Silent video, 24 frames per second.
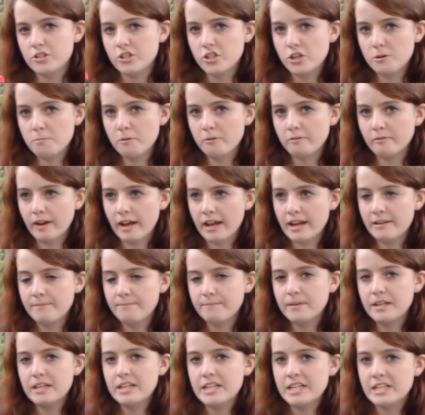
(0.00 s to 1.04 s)

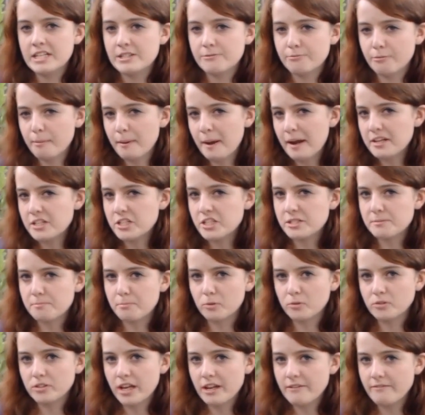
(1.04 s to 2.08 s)
SuperVite is Repashy's
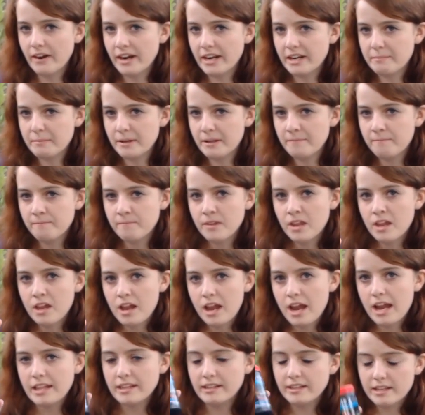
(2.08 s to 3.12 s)
multivitamin,
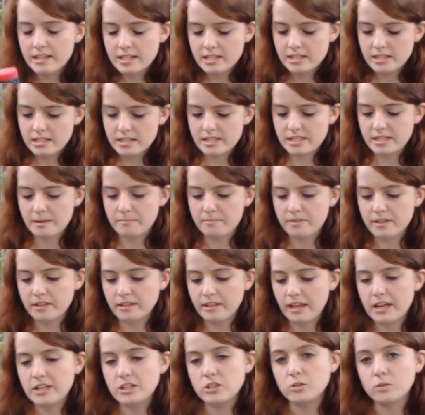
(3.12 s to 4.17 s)
and this is
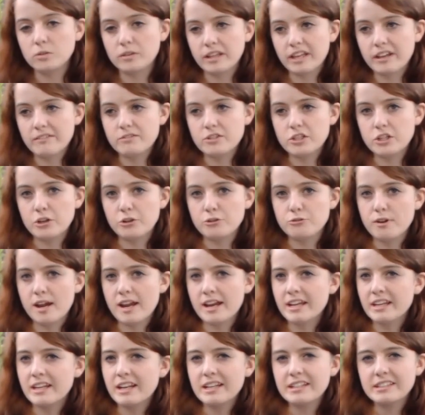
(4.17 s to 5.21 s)
something that you'll give to your
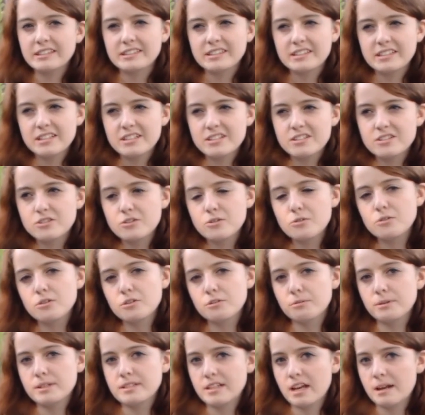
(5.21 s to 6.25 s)
dragon at least 2
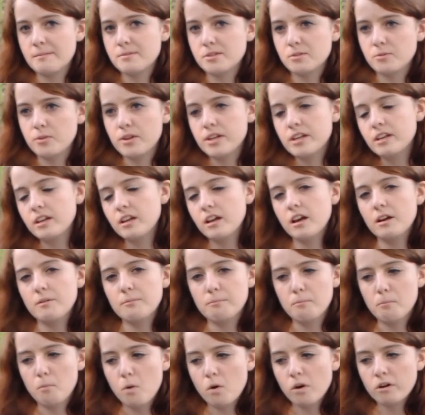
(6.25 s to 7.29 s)
to 3 times a week,
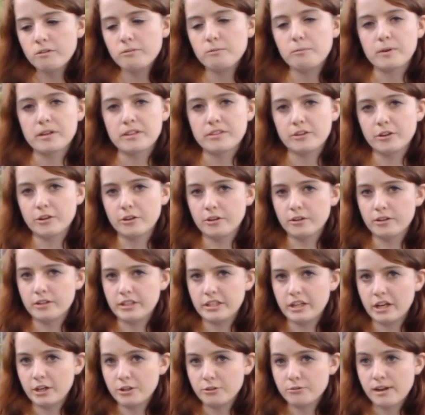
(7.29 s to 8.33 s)
more with your
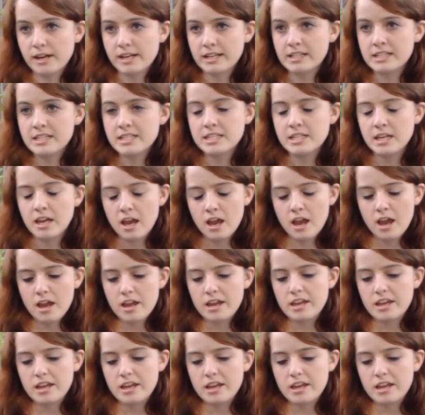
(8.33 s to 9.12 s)
young dragons.